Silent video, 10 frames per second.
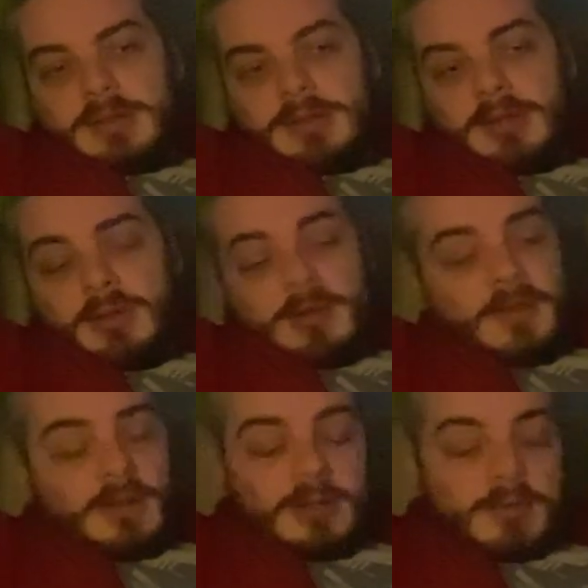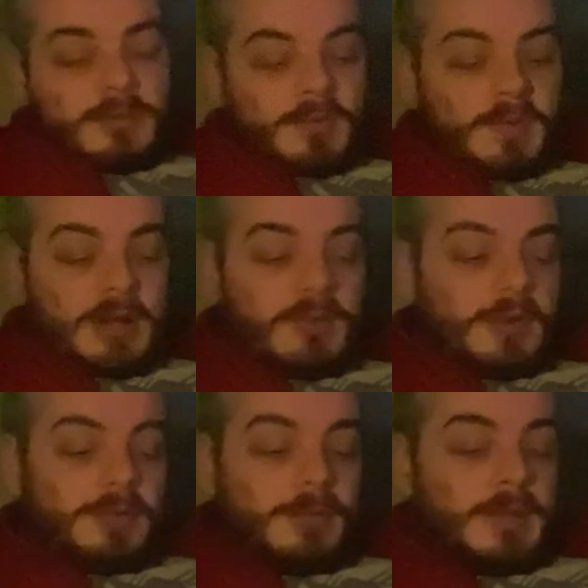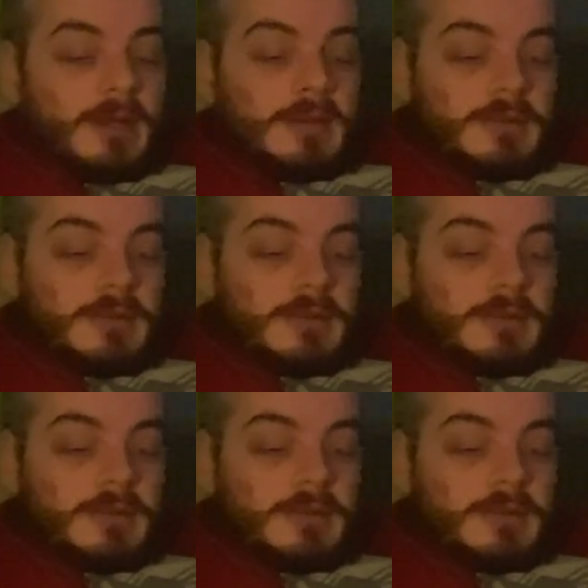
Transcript: The only thing I can salvage from that